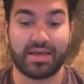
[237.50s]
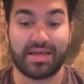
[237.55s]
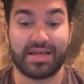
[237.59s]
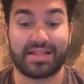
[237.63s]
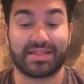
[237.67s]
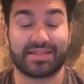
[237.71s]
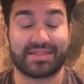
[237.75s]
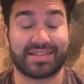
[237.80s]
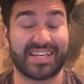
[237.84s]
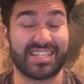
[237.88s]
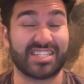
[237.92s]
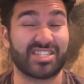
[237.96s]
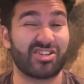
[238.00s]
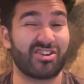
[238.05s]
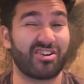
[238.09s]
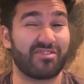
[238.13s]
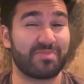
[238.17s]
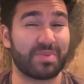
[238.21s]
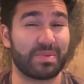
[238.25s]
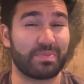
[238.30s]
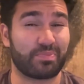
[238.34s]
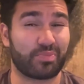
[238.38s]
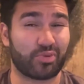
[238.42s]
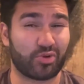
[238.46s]
Leicester have
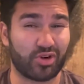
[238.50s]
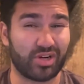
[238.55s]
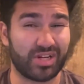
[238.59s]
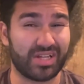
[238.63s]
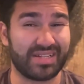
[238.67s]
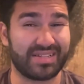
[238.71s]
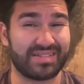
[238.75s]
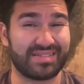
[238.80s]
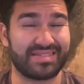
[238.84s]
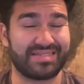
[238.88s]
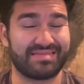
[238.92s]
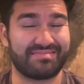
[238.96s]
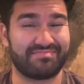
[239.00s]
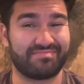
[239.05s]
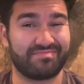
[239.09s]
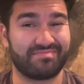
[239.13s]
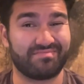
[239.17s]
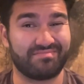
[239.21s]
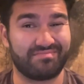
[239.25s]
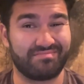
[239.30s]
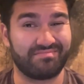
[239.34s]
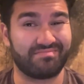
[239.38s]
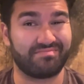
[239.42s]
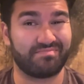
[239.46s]
been pretty
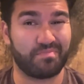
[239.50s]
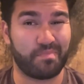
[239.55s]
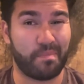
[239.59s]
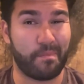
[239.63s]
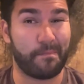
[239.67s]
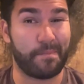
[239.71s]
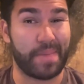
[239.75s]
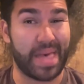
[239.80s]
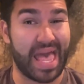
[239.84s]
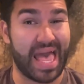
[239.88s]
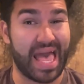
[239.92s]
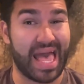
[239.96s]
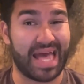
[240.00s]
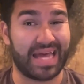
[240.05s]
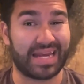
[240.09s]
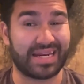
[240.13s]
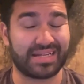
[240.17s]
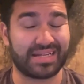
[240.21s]
bad,